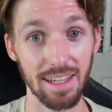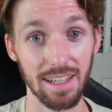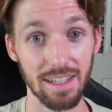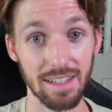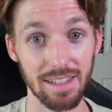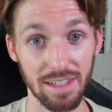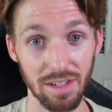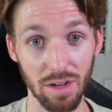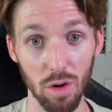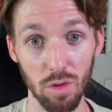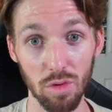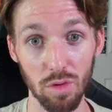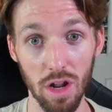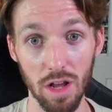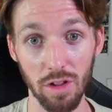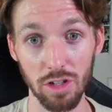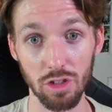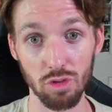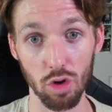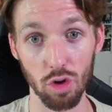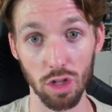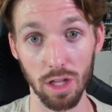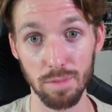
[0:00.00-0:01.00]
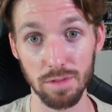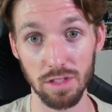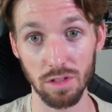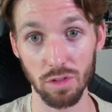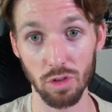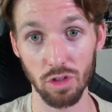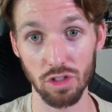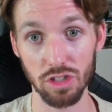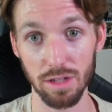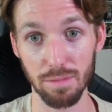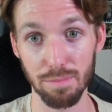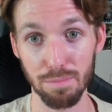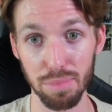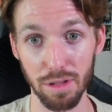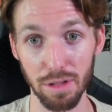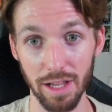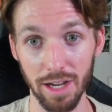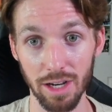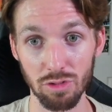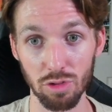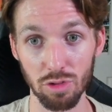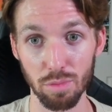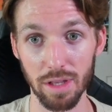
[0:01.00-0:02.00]
zero-knowledge rollup solution,
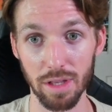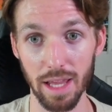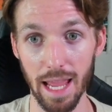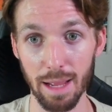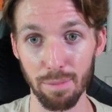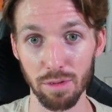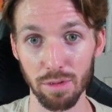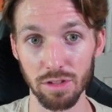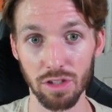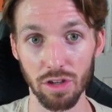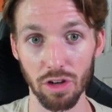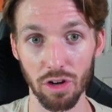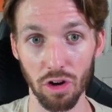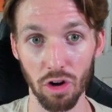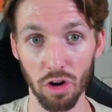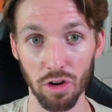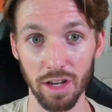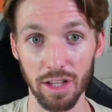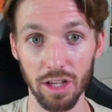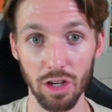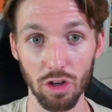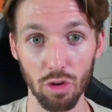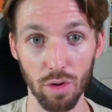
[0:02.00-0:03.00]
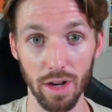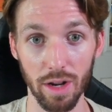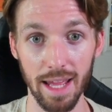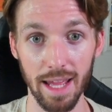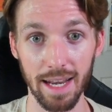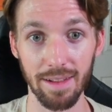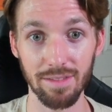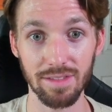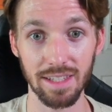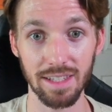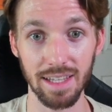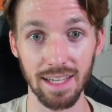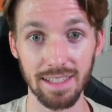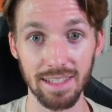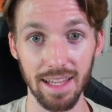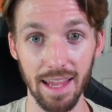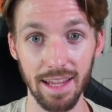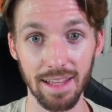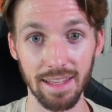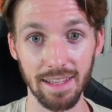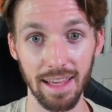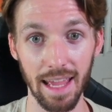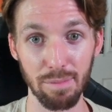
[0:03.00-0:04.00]
players will be able to earn and create NFTs
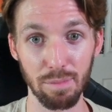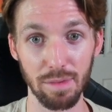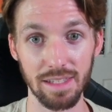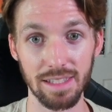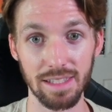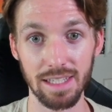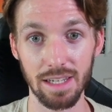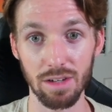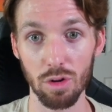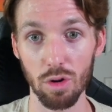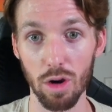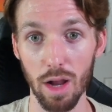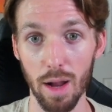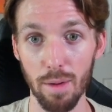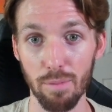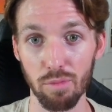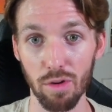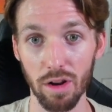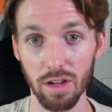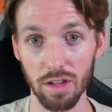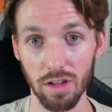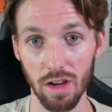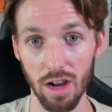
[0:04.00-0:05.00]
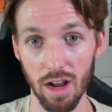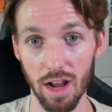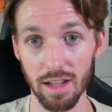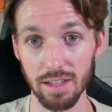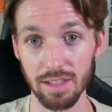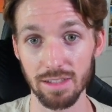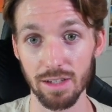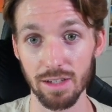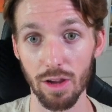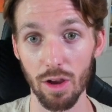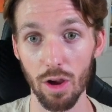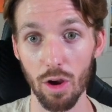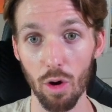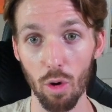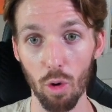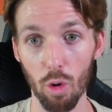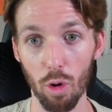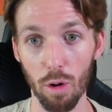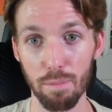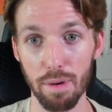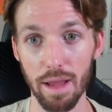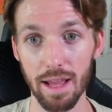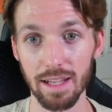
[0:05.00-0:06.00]
in-game with zero upfront cost,
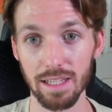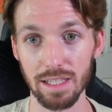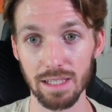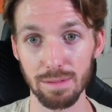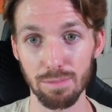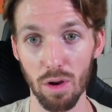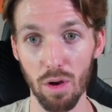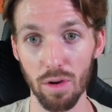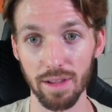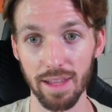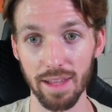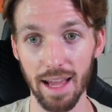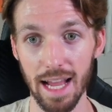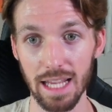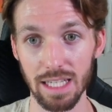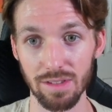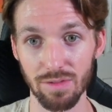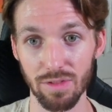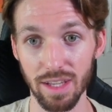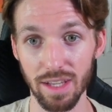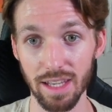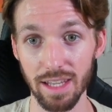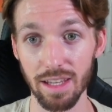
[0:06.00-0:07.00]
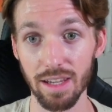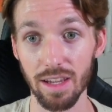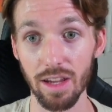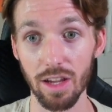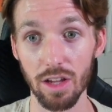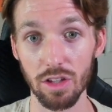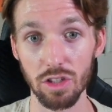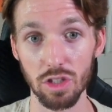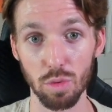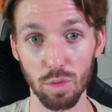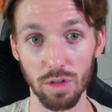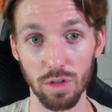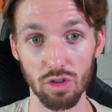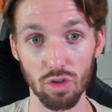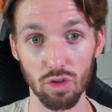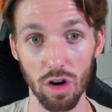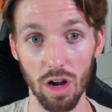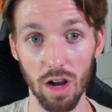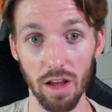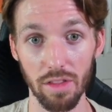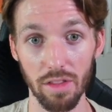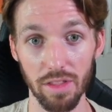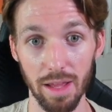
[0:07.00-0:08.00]
or pay a small gas fee to
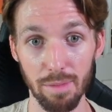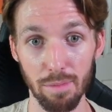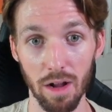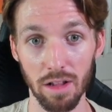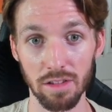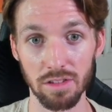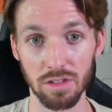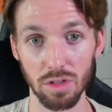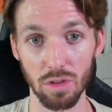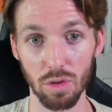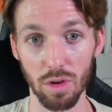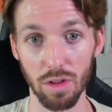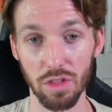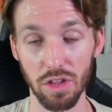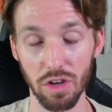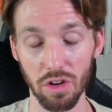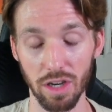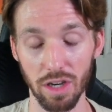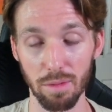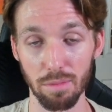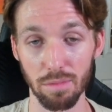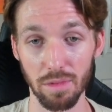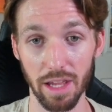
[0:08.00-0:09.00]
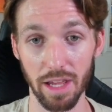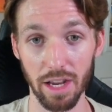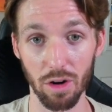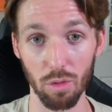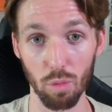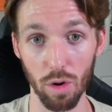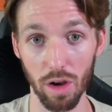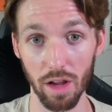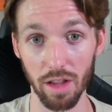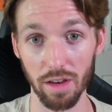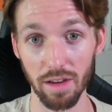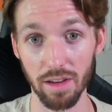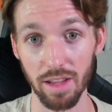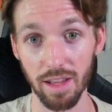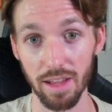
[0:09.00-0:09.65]
withdraw them onto Ethereum layer 1.